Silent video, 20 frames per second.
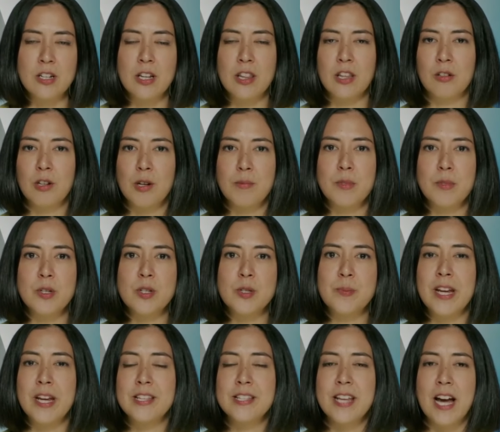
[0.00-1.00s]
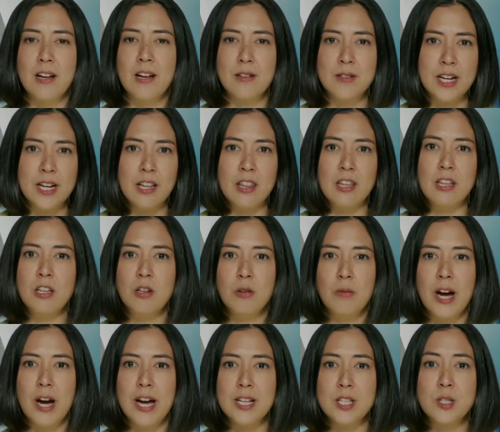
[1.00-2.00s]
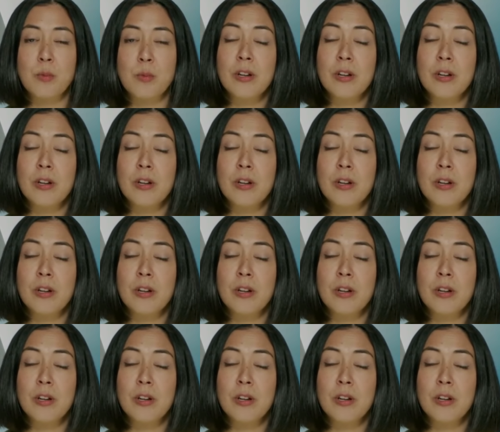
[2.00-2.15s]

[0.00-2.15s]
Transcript: in the crypto space outside of the U.S.